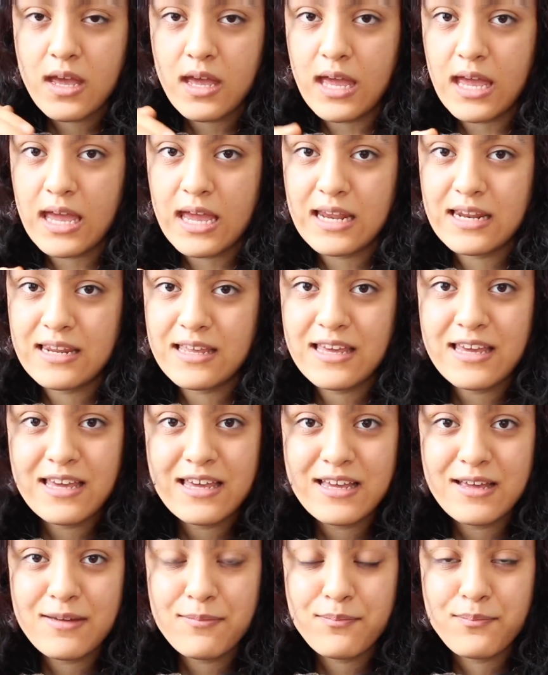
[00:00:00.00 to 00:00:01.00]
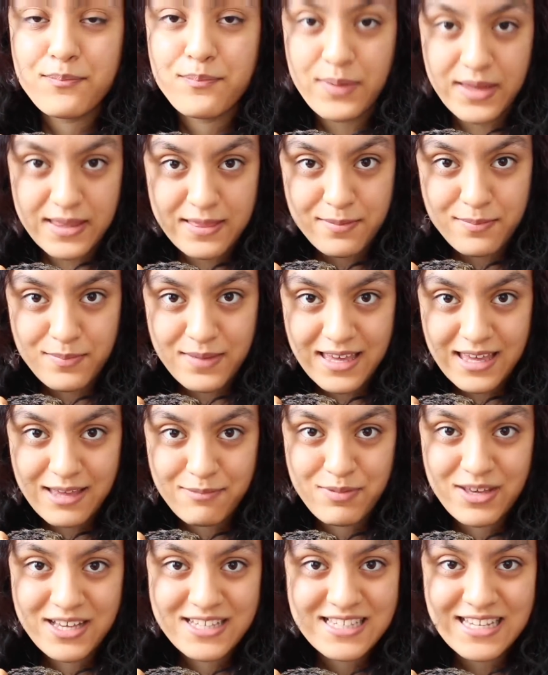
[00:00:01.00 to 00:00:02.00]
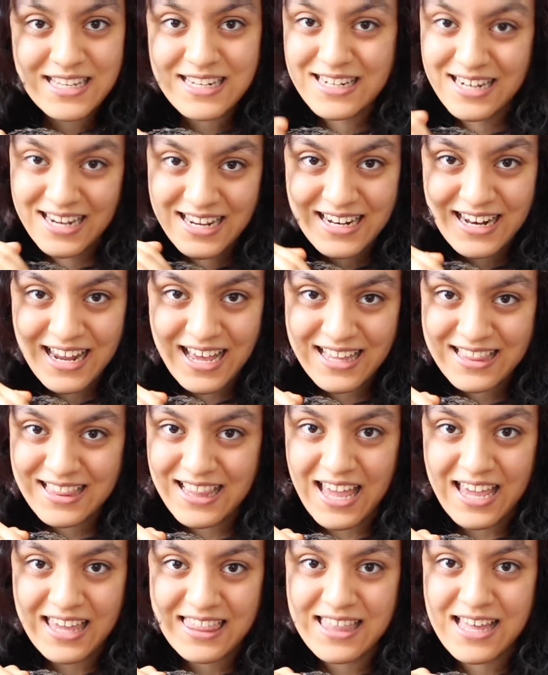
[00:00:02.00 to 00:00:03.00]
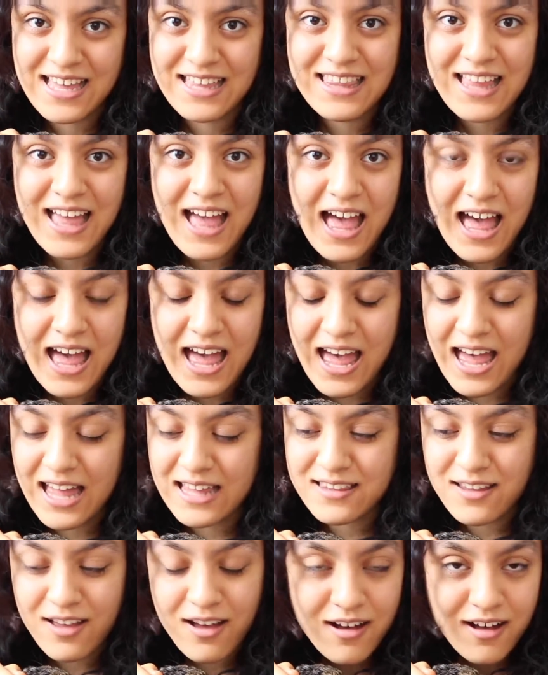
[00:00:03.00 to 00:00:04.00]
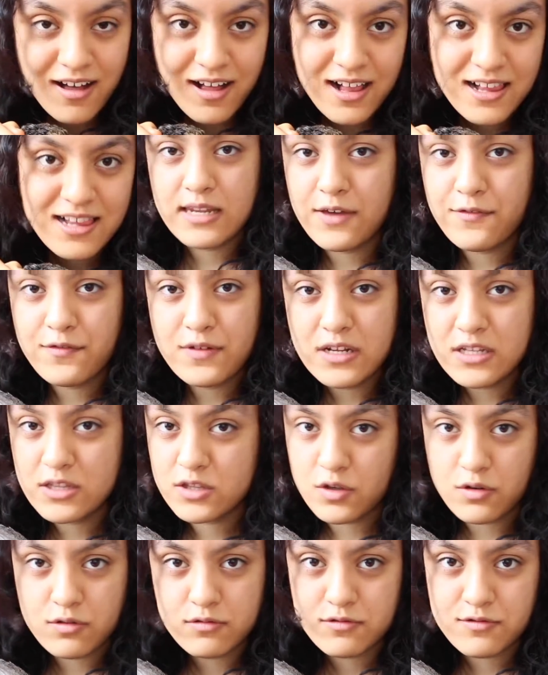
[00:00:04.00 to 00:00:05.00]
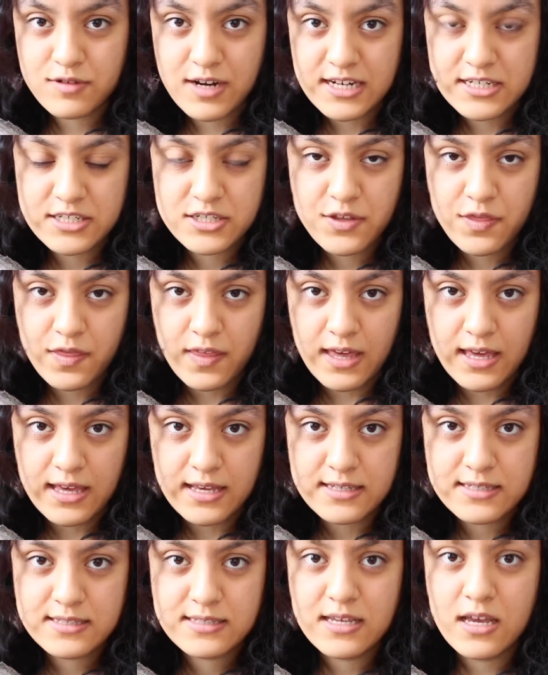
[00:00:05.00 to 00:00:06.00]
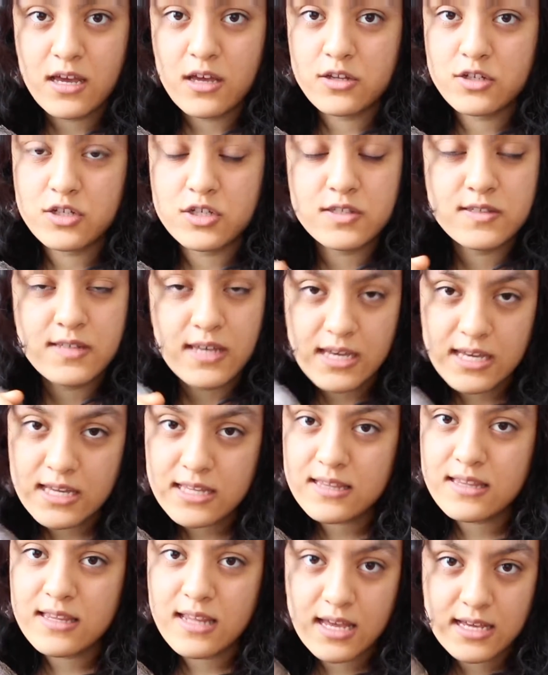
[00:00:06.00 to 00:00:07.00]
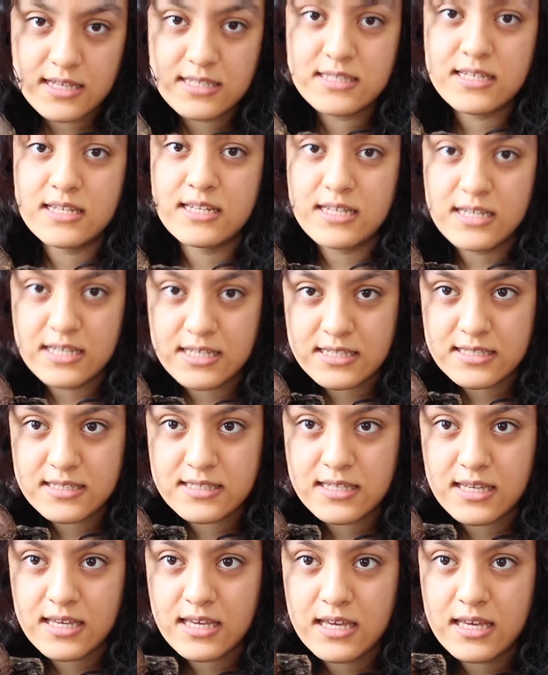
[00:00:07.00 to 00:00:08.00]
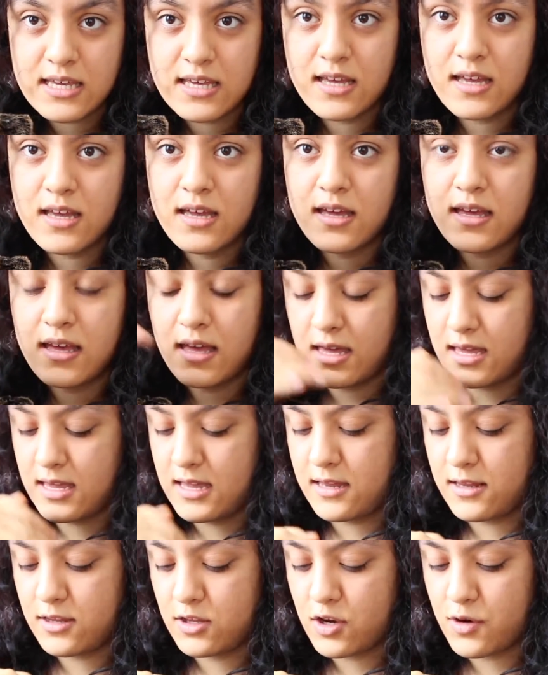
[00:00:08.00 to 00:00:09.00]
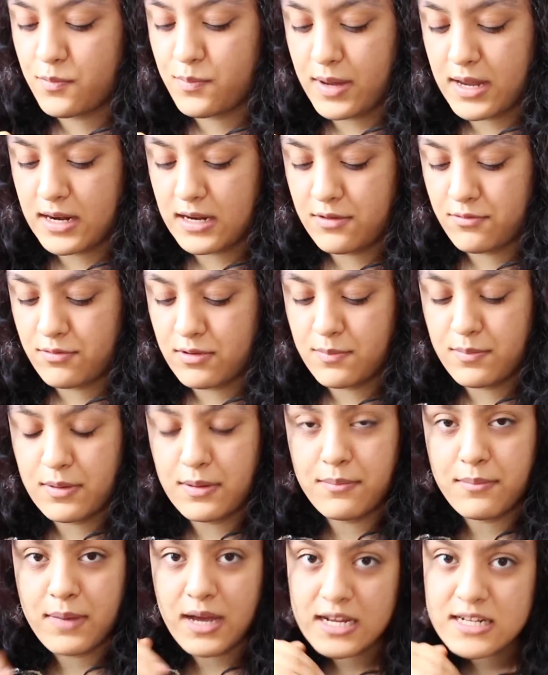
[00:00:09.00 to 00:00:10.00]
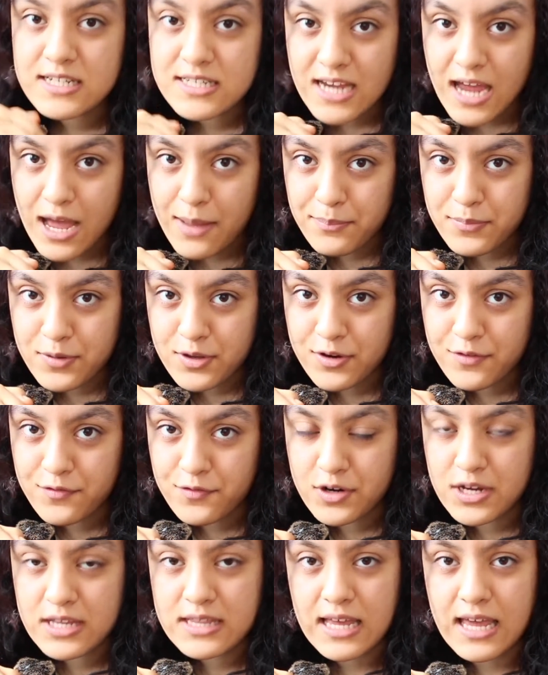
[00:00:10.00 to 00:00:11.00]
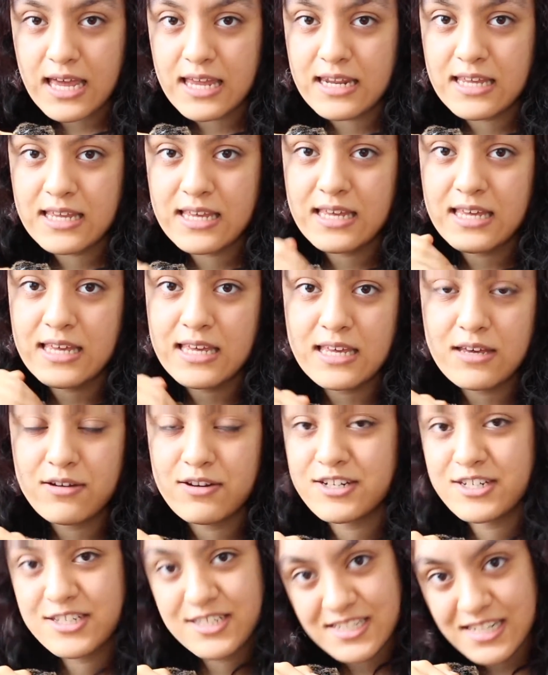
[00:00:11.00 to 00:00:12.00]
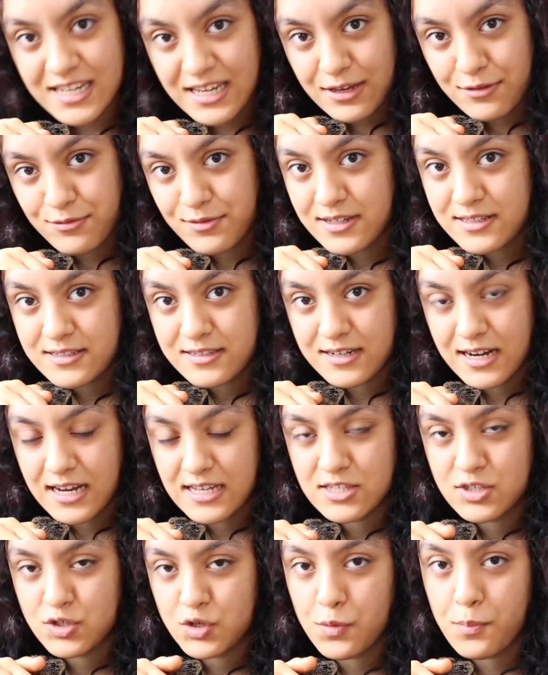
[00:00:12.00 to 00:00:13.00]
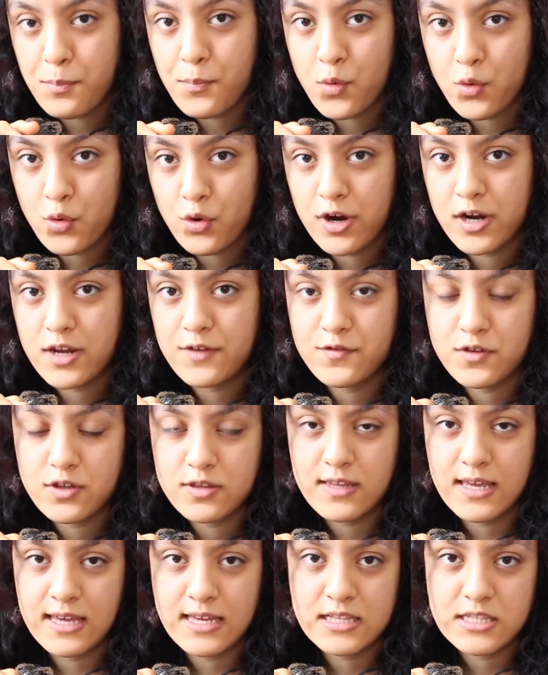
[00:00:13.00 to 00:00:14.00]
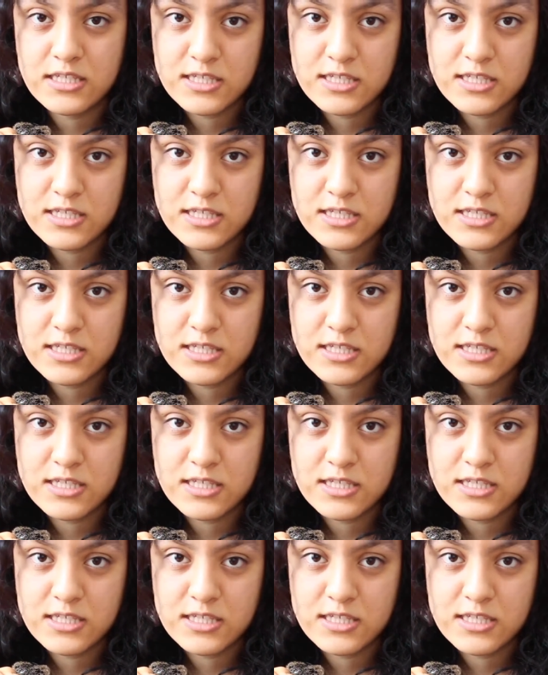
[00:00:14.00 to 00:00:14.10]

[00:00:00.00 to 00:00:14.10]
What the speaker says: and he bit me because he did not like that at all. Definitely don't rush things. Just take it nice and easy, and your bunny will be much happier for it, and he or she will trust you more if you take it